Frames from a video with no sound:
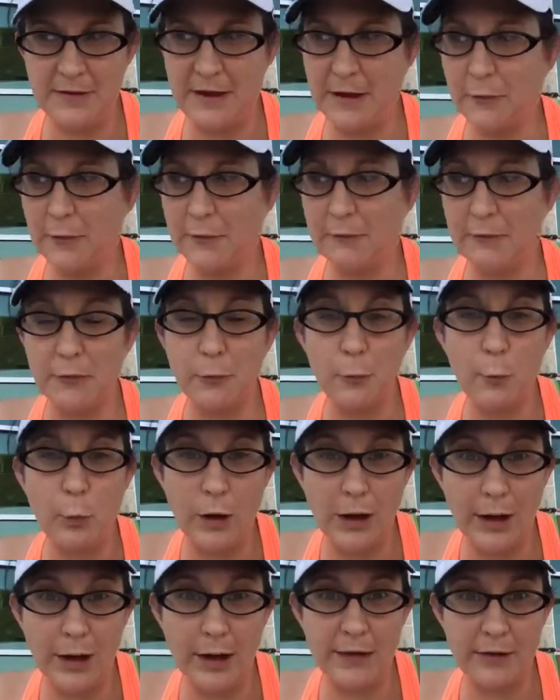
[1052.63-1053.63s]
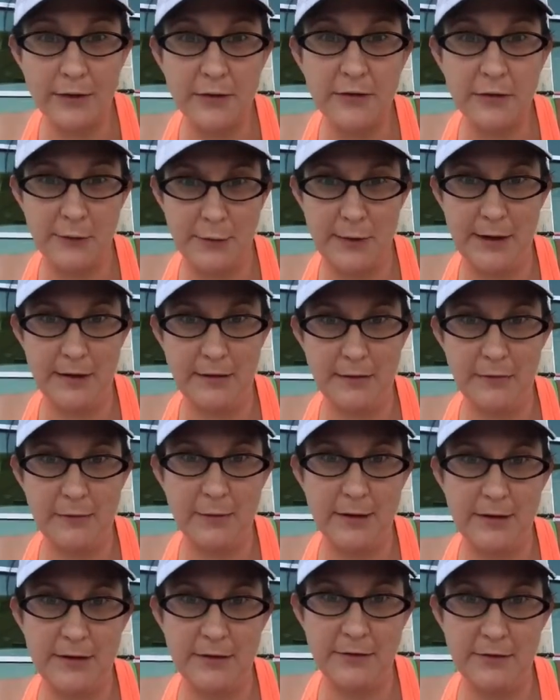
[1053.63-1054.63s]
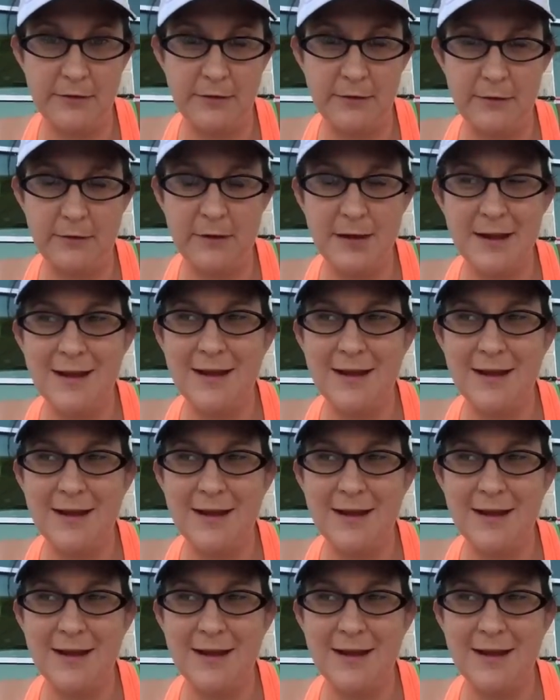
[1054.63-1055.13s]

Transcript: They agree with why you're doing what you do.